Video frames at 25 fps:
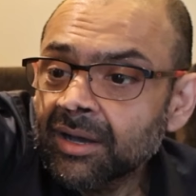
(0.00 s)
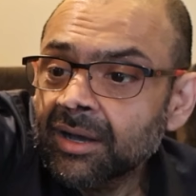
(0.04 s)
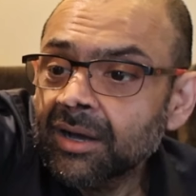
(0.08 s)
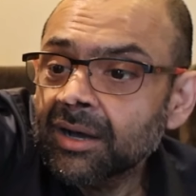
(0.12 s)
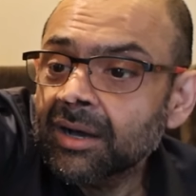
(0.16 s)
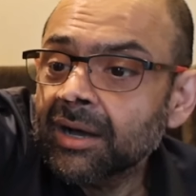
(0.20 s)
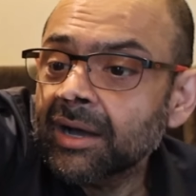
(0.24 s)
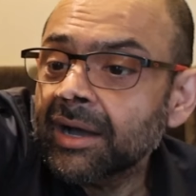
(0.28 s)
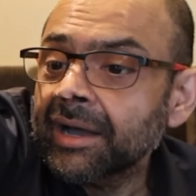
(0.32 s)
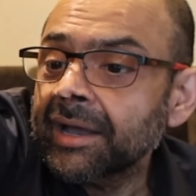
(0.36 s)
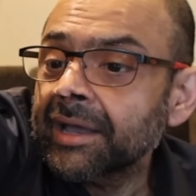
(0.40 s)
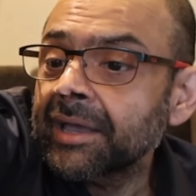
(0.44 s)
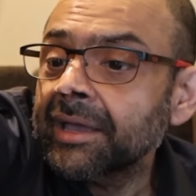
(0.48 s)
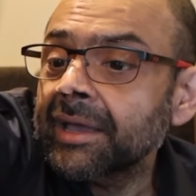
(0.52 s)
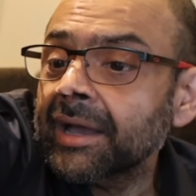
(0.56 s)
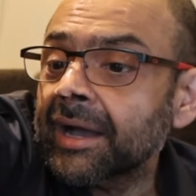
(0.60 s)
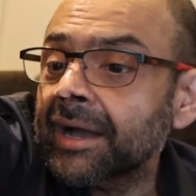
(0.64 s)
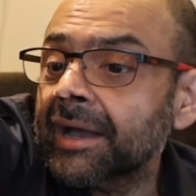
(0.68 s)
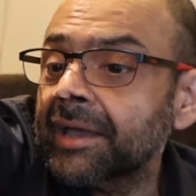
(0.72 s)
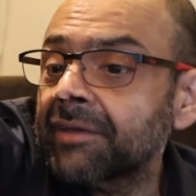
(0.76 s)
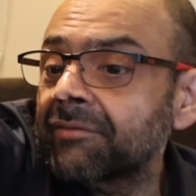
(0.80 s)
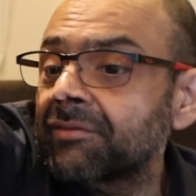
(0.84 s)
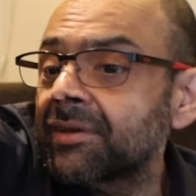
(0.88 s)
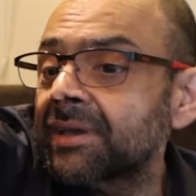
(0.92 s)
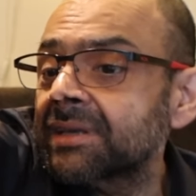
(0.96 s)

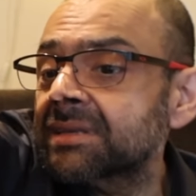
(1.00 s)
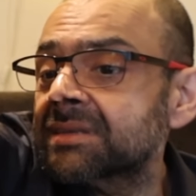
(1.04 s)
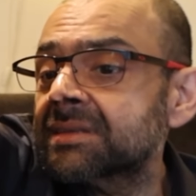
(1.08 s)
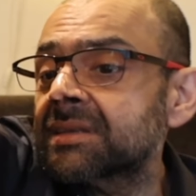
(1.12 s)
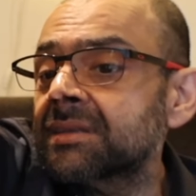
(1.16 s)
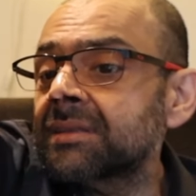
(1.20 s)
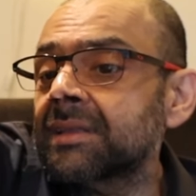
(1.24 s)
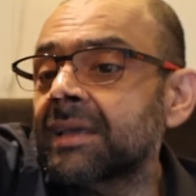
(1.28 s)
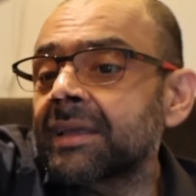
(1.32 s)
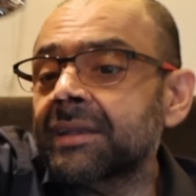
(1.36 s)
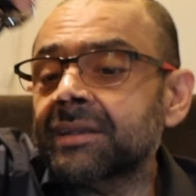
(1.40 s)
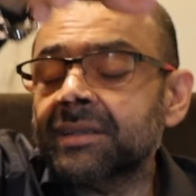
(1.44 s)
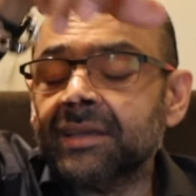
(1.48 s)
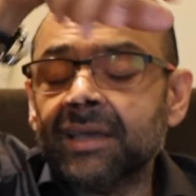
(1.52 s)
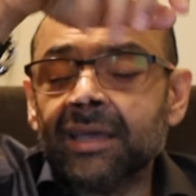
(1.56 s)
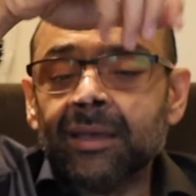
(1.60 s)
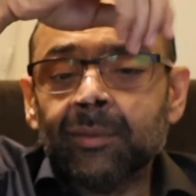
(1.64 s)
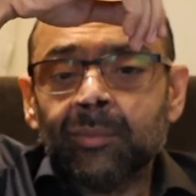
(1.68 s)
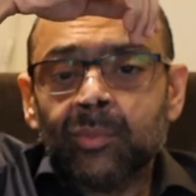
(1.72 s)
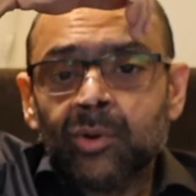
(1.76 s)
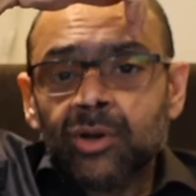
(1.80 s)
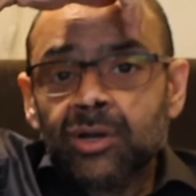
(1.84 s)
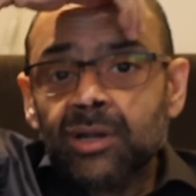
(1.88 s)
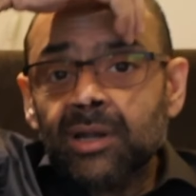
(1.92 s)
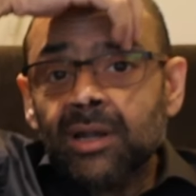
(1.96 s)
I wasted the entire
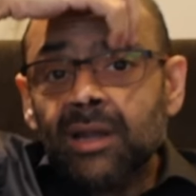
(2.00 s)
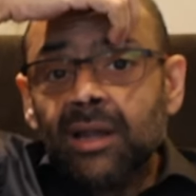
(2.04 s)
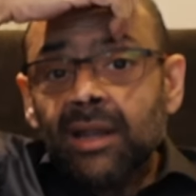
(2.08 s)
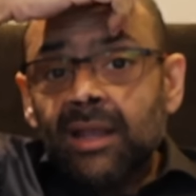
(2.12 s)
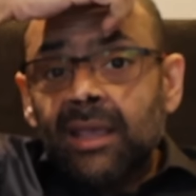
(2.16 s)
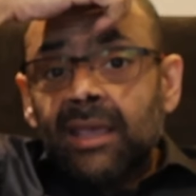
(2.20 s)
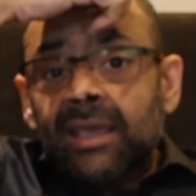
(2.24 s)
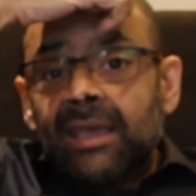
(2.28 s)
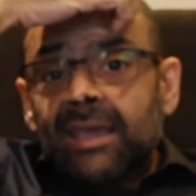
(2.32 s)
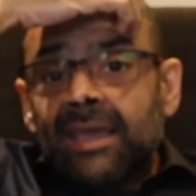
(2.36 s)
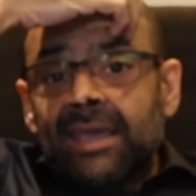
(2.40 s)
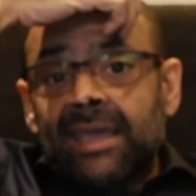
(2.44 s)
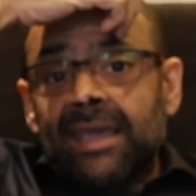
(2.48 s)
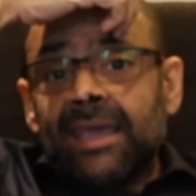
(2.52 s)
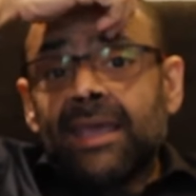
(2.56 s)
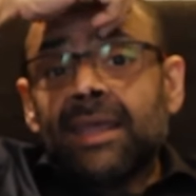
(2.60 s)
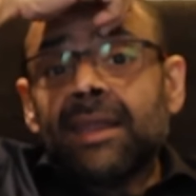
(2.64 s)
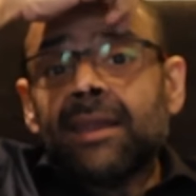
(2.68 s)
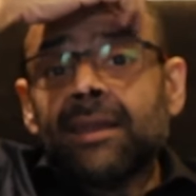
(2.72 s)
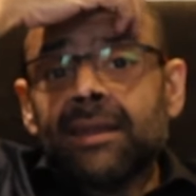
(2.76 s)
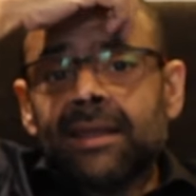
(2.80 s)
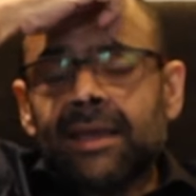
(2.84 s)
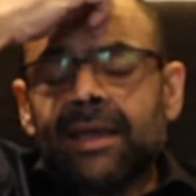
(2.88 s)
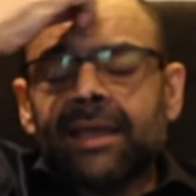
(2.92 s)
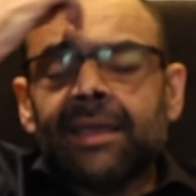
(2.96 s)
bottle,
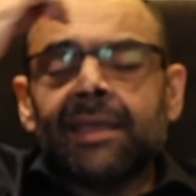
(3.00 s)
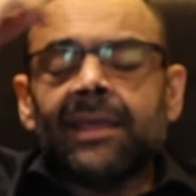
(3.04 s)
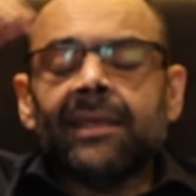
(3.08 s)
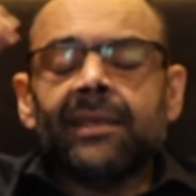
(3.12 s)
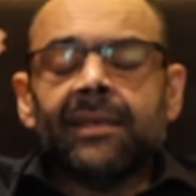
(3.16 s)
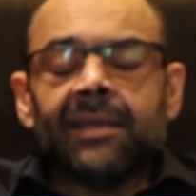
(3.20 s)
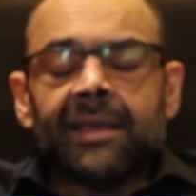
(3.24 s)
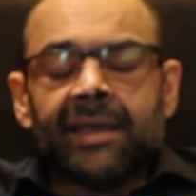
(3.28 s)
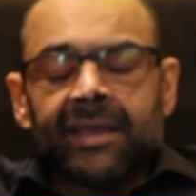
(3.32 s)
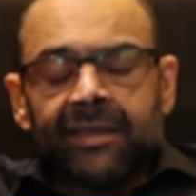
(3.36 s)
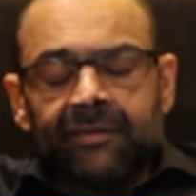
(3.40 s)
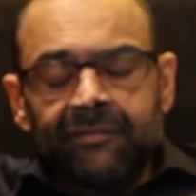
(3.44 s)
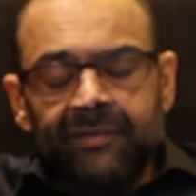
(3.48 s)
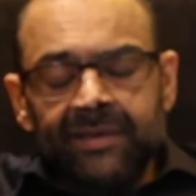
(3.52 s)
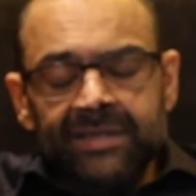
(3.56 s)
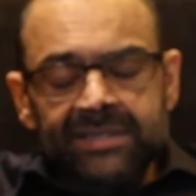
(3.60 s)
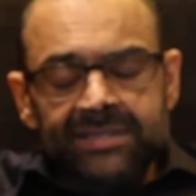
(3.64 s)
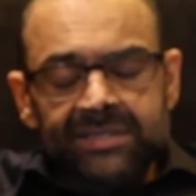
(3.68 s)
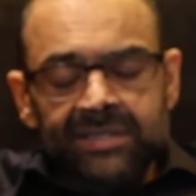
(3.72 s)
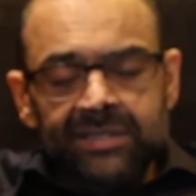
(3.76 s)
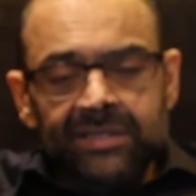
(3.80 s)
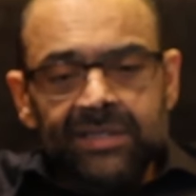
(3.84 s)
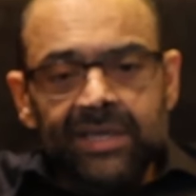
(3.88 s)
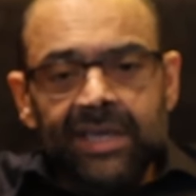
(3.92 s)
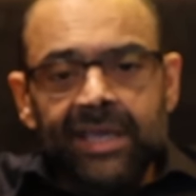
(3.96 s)
and I
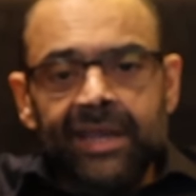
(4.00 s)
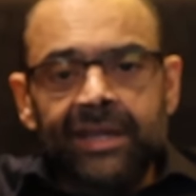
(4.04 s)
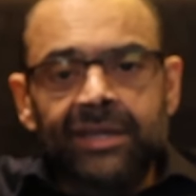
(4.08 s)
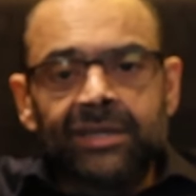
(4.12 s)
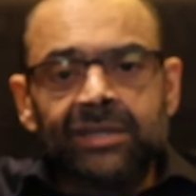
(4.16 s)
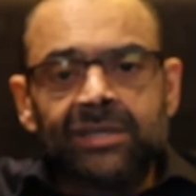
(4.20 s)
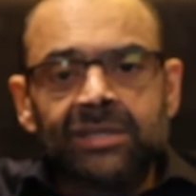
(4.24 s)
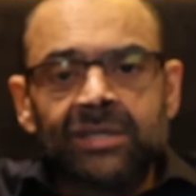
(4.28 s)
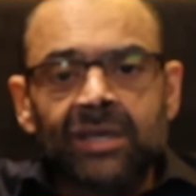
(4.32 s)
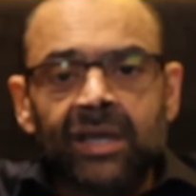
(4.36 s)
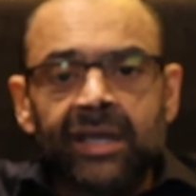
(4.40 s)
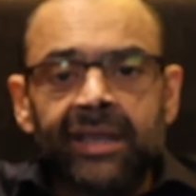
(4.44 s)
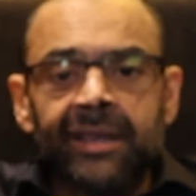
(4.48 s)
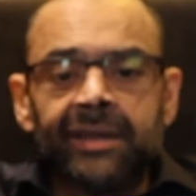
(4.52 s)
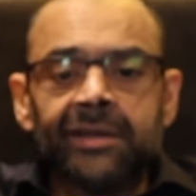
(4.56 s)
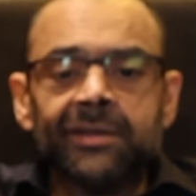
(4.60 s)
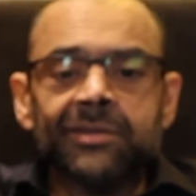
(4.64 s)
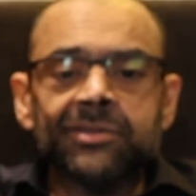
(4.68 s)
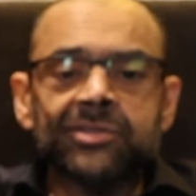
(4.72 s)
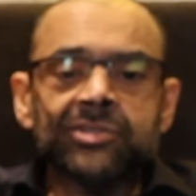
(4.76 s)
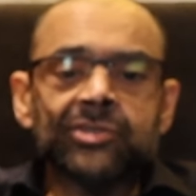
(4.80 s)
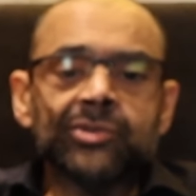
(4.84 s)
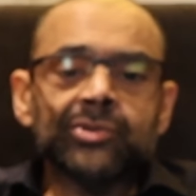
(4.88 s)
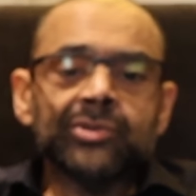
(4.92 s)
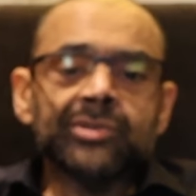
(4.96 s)
wasted the entire
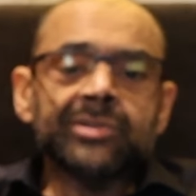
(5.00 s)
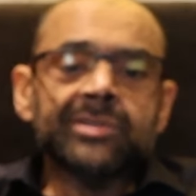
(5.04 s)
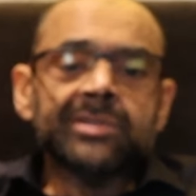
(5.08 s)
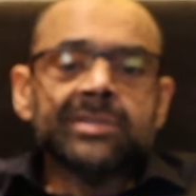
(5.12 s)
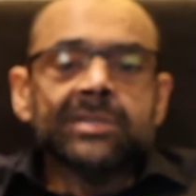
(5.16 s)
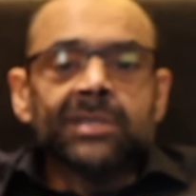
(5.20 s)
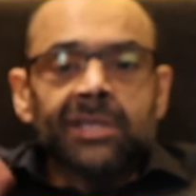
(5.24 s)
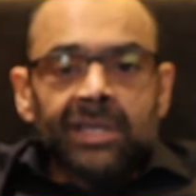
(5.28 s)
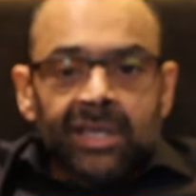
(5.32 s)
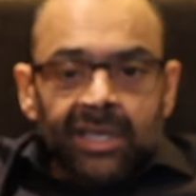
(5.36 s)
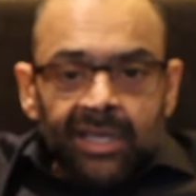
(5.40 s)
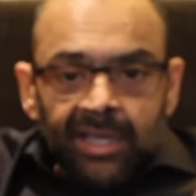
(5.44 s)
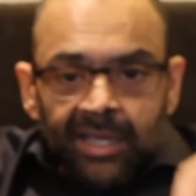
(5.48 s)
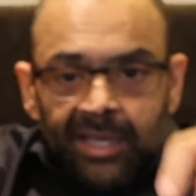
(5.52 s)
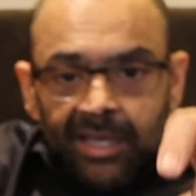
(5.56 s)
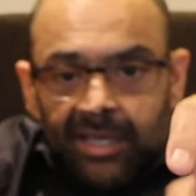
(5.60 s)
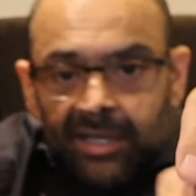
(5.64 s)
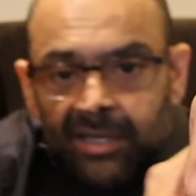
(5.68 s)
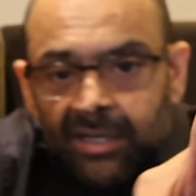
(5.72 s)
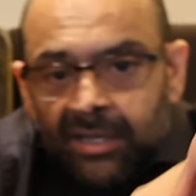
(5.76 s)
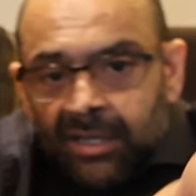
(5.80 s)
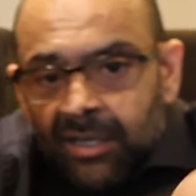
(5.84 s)
juice in